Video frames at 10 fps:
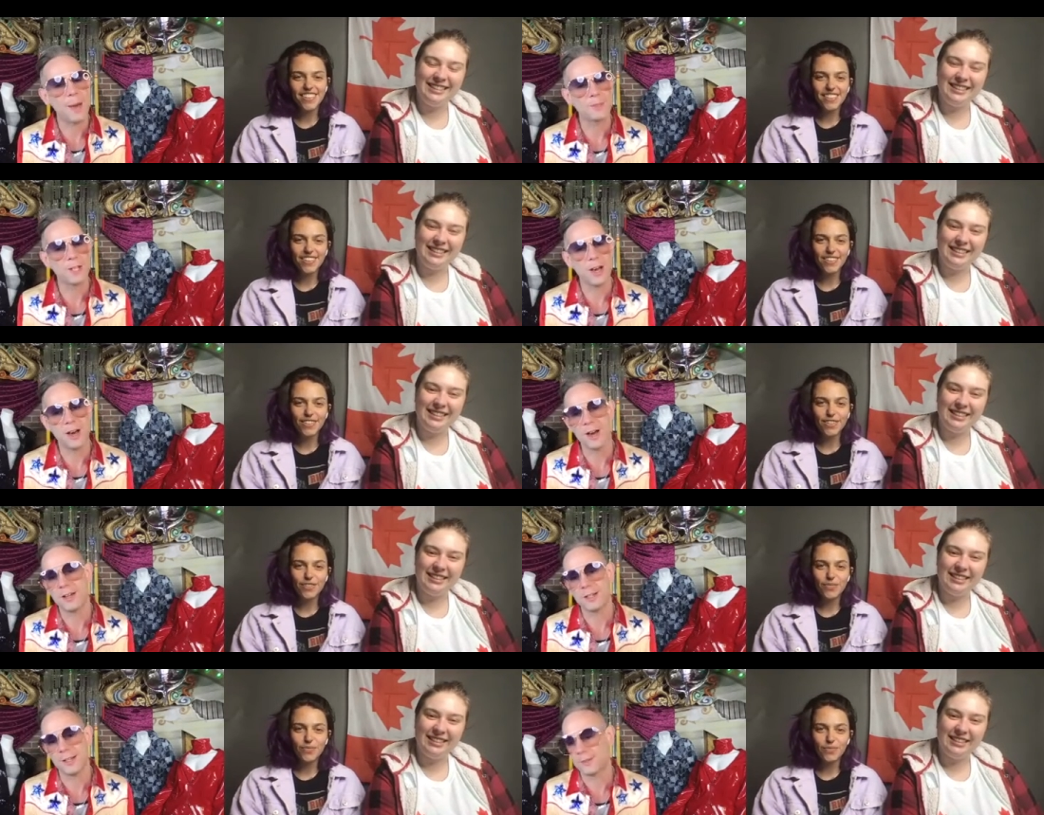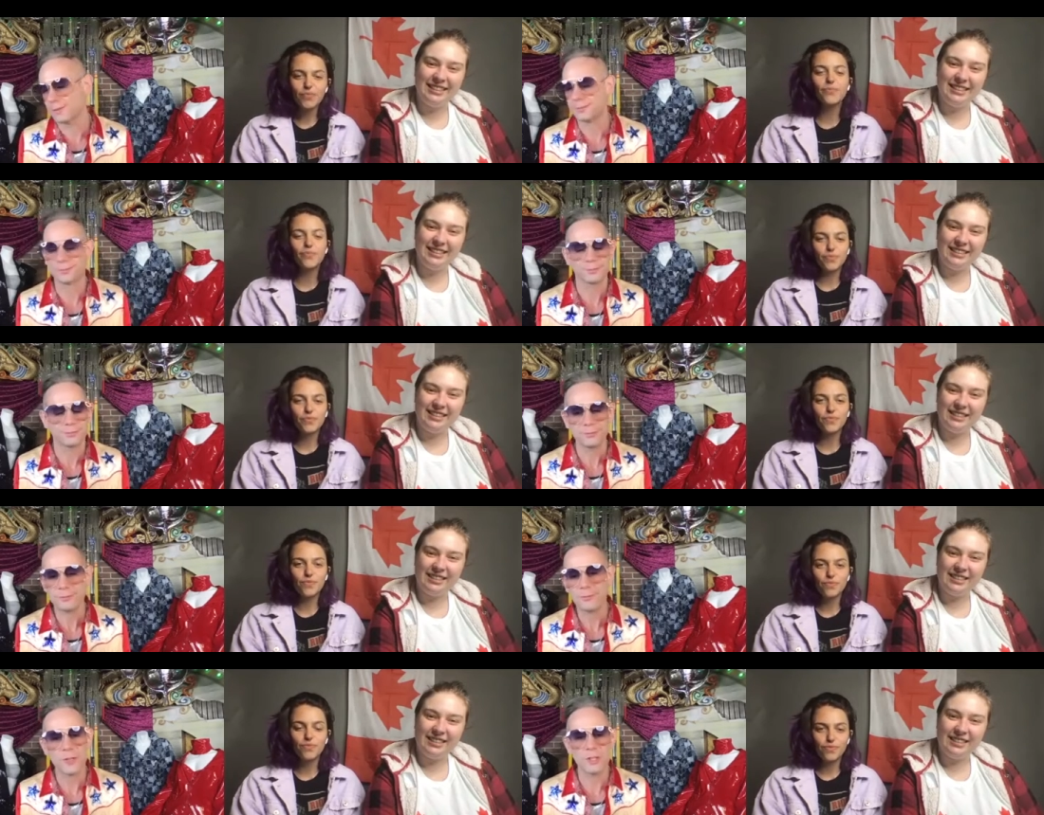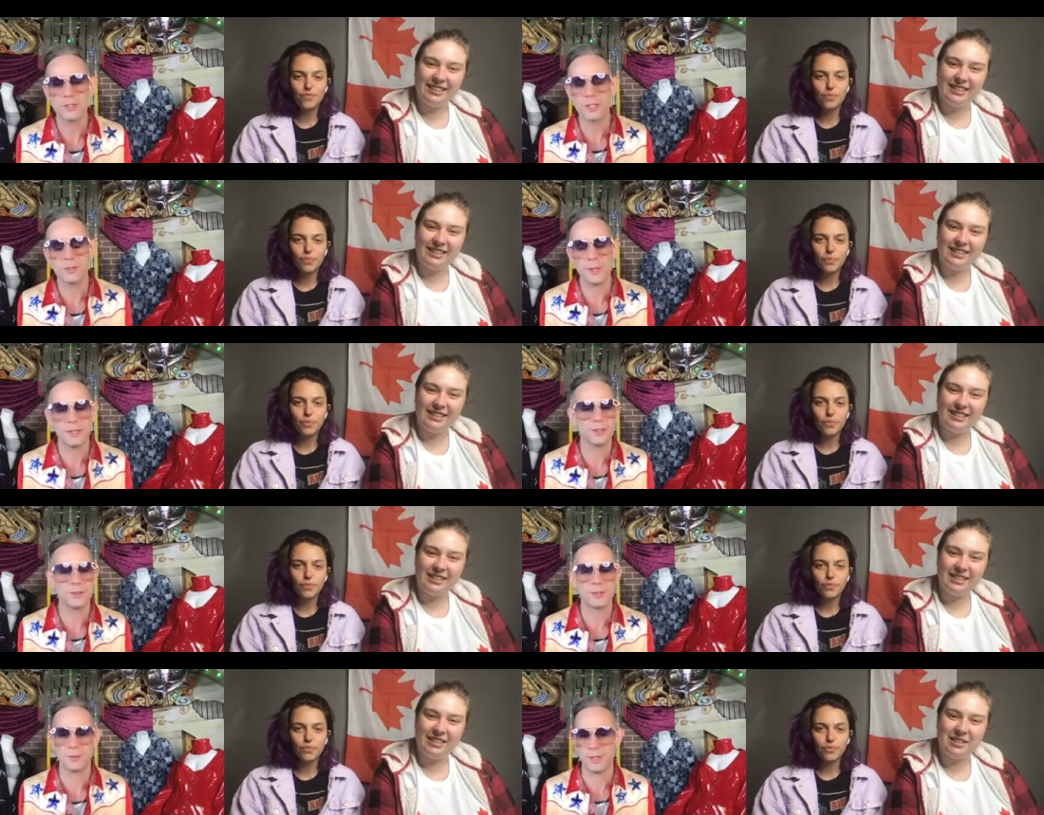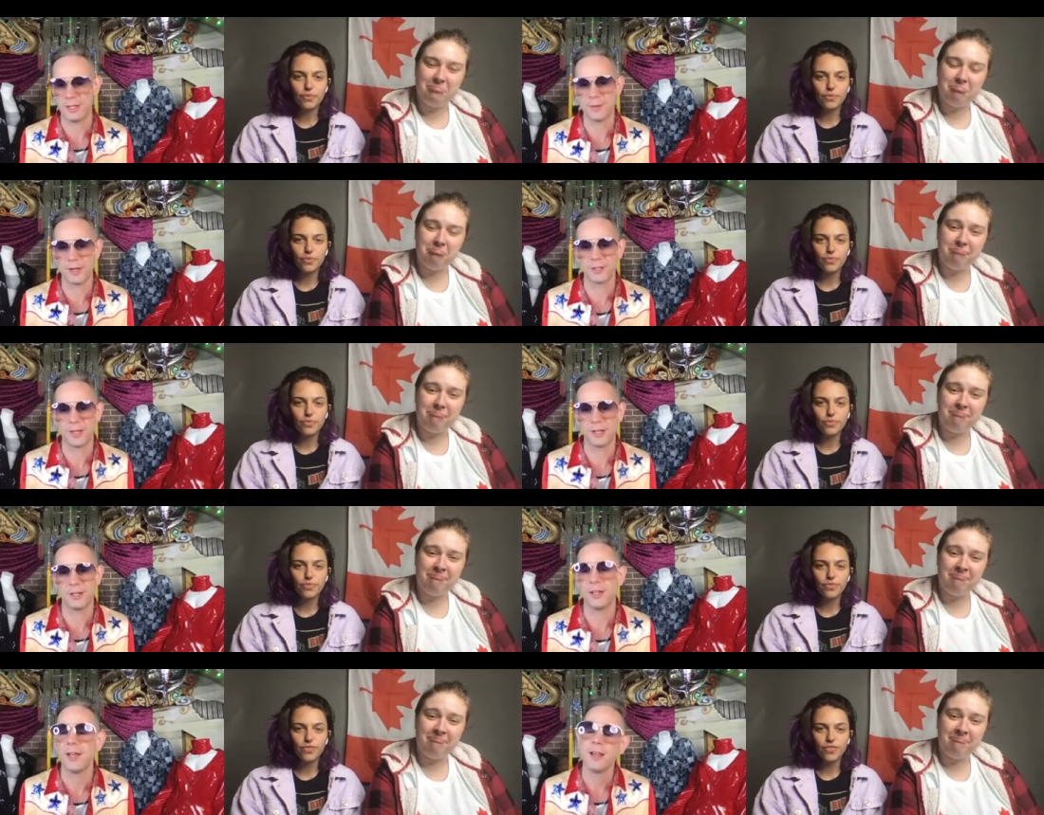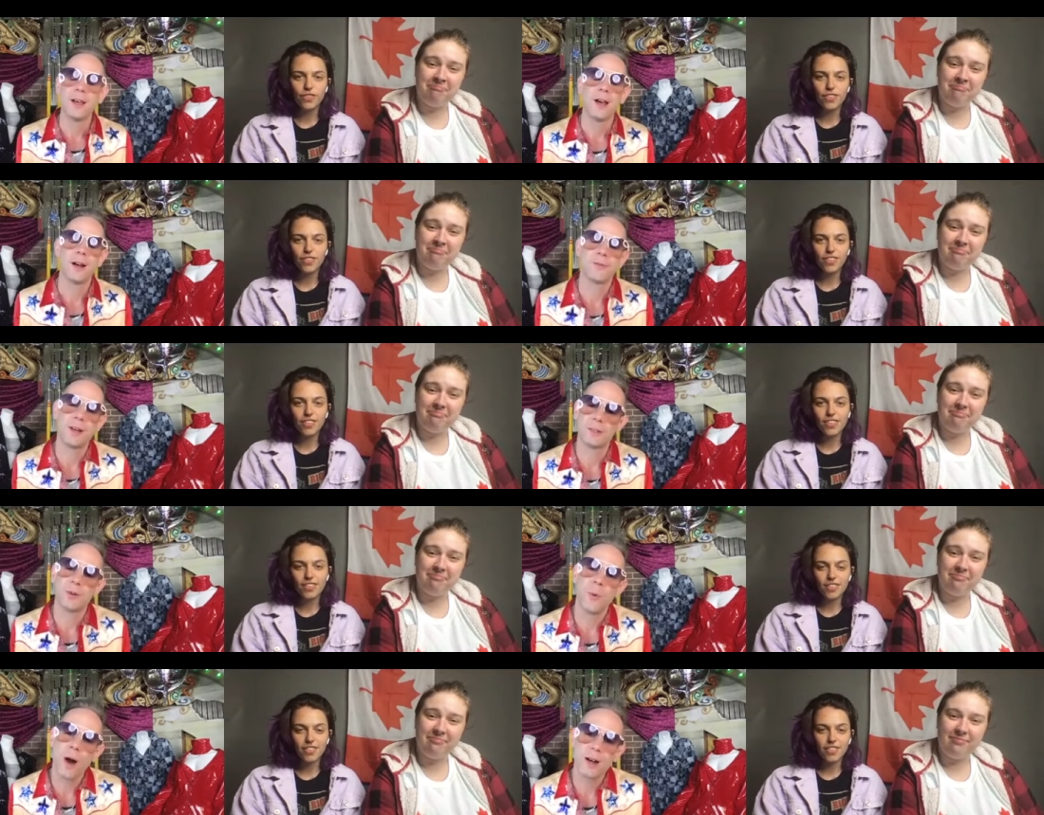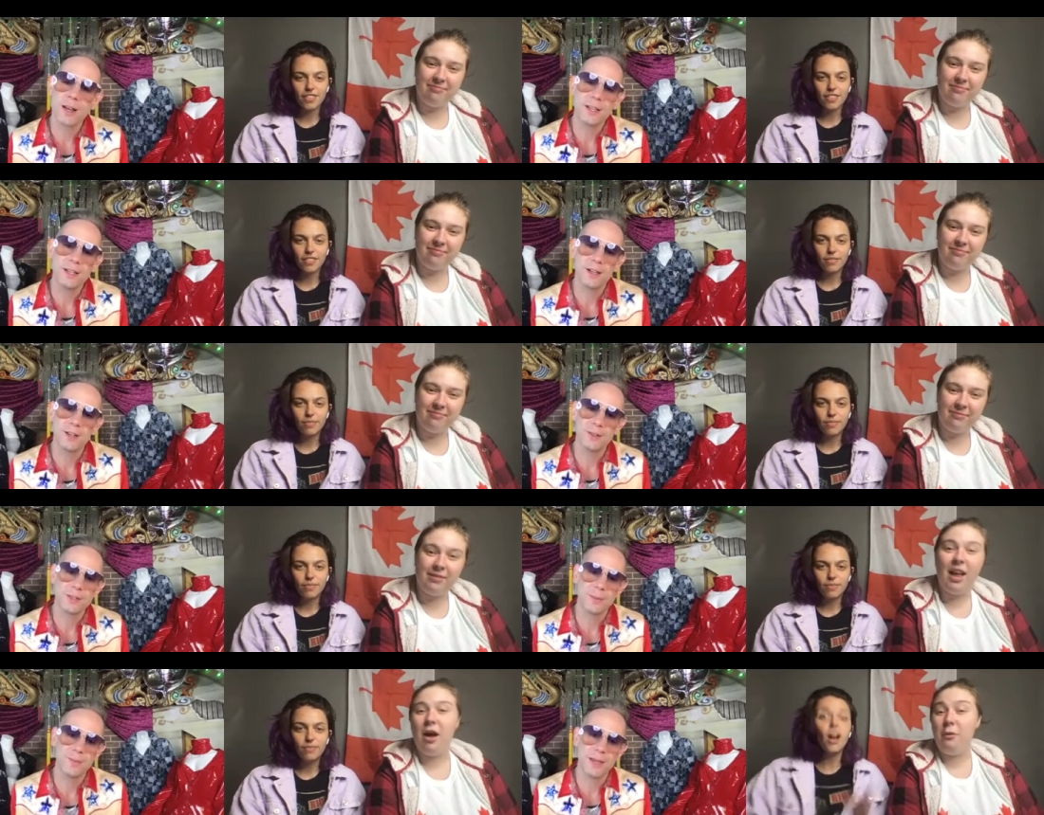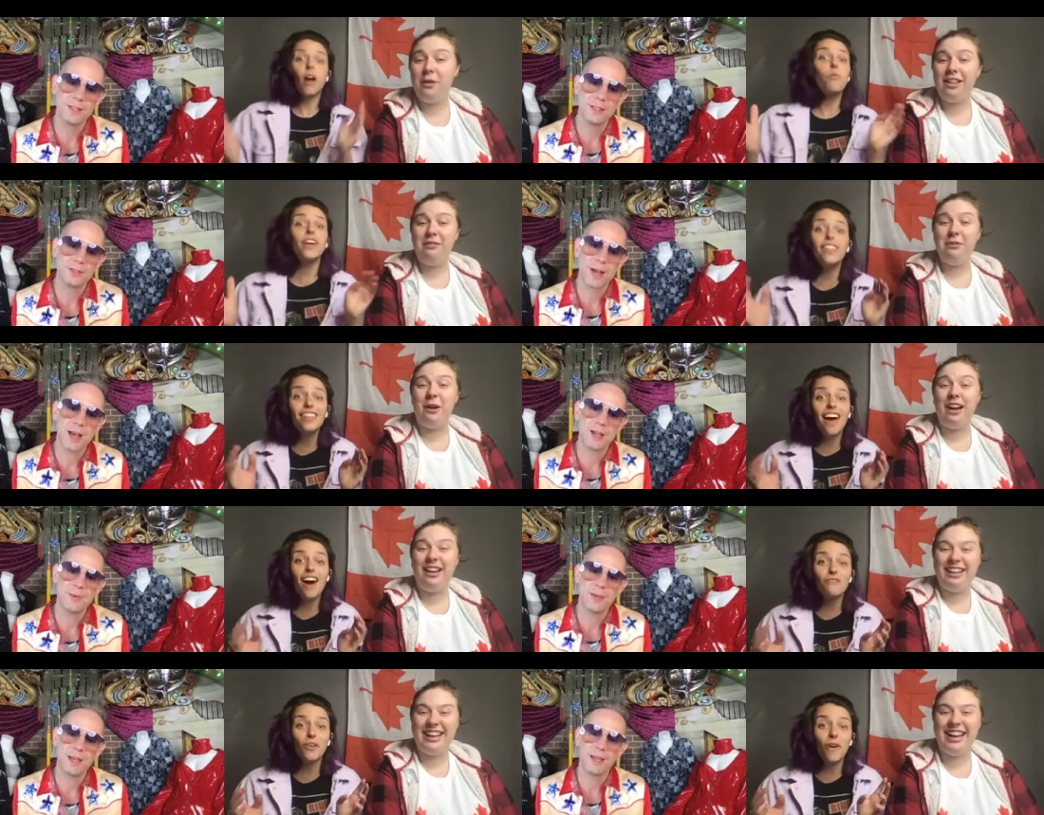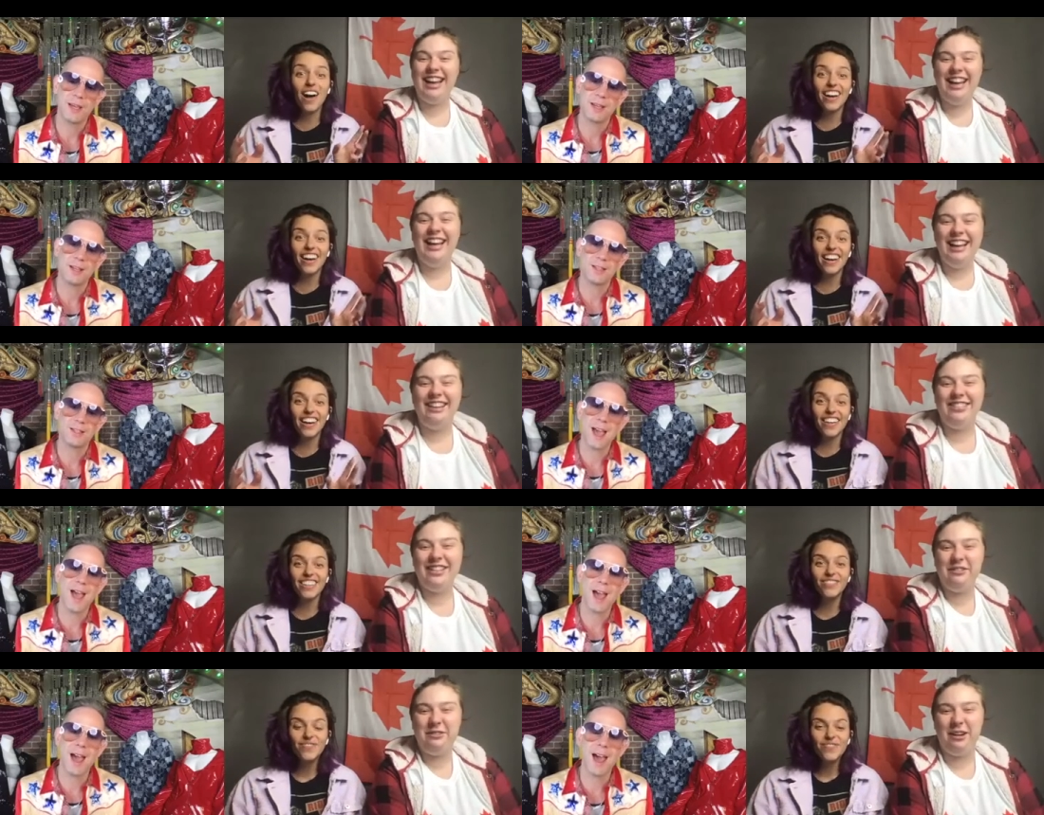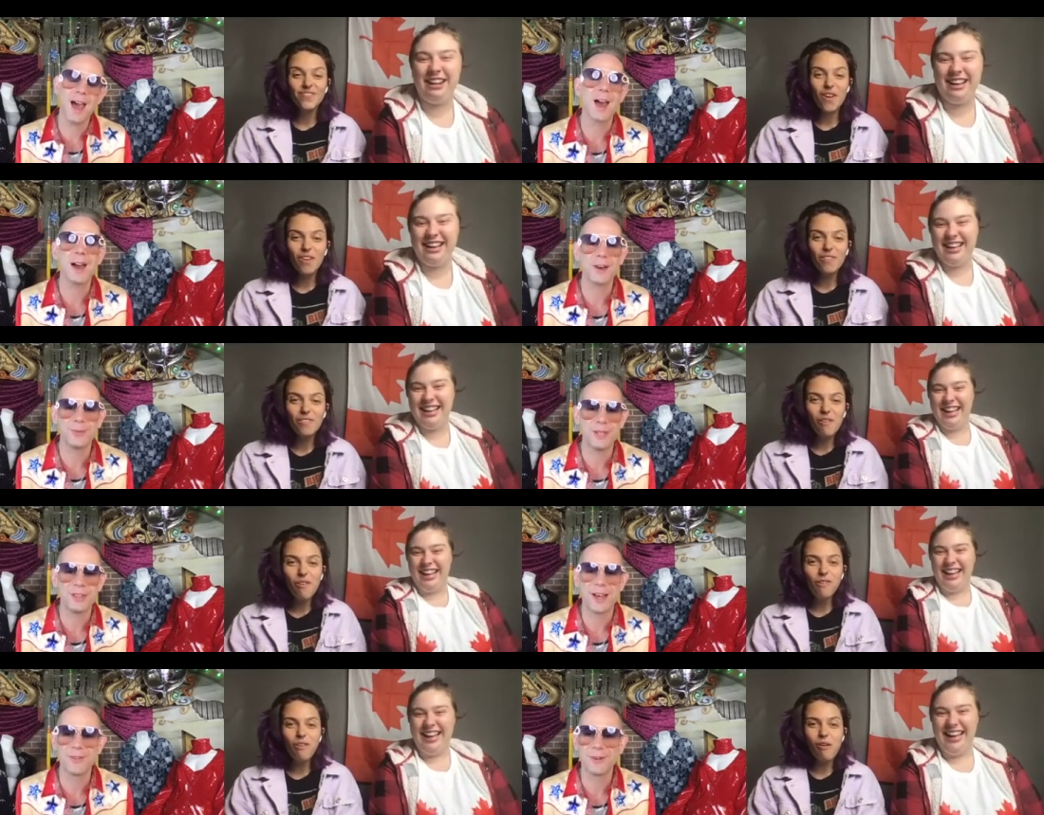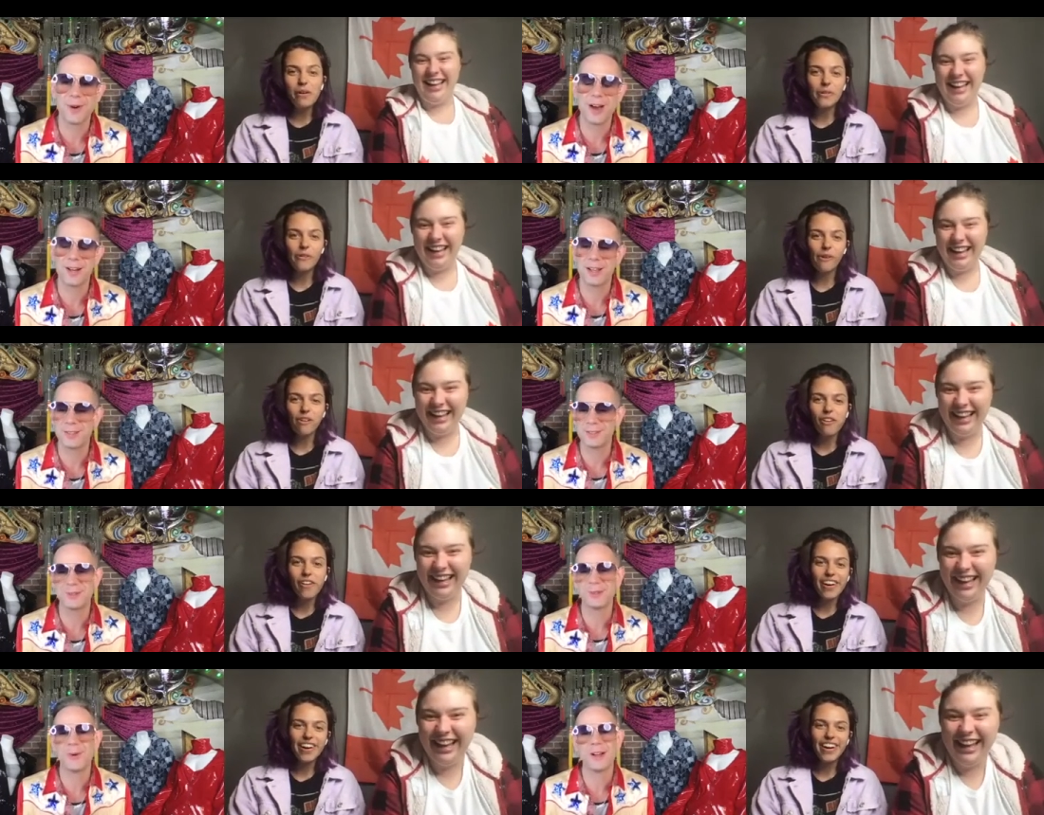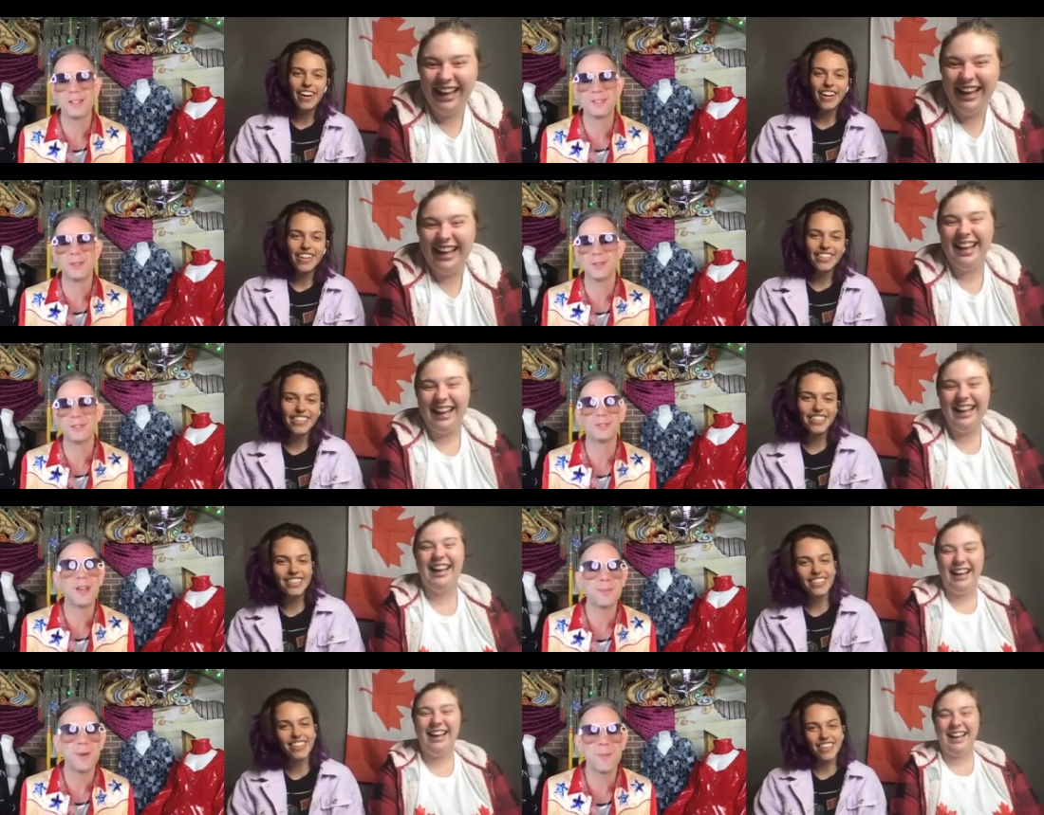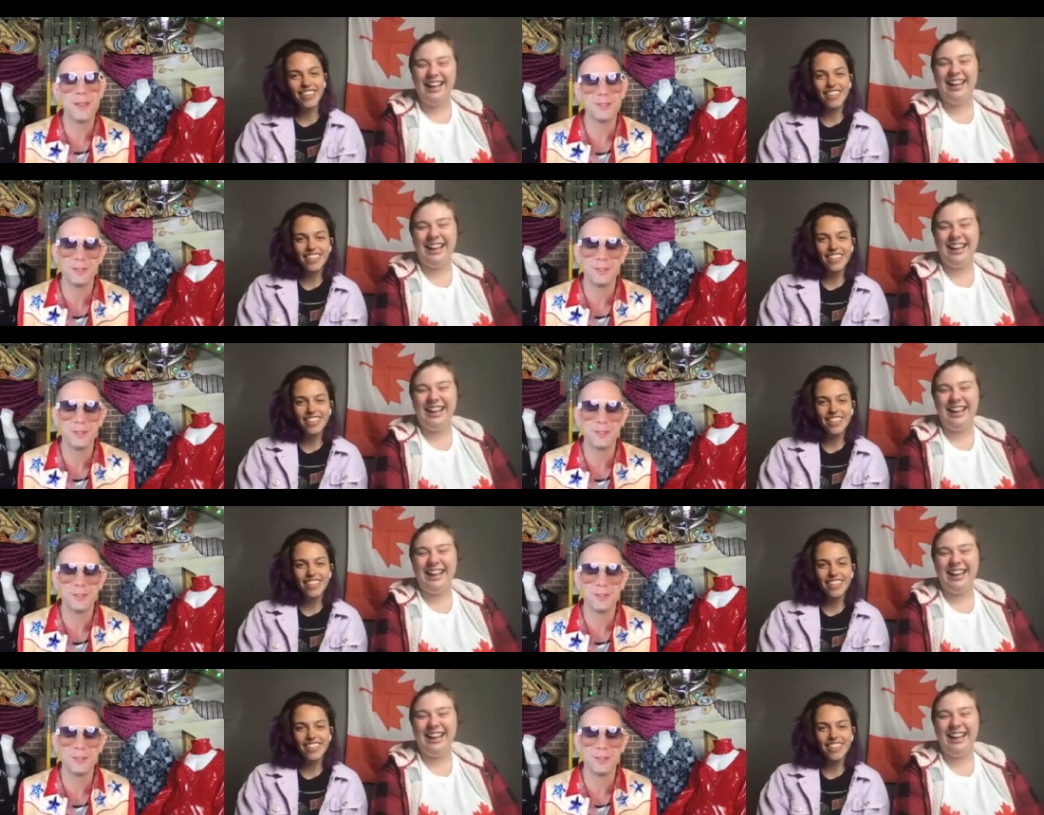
Speaker 1: talk, and just being so sweet. And we also had our Our friend Quana here, who's an
Speaker 2: amazing. Oh, we drag. love Quana. We love Quana.
Speaker 1: Quana, so Quana is Alona's drag mom, as you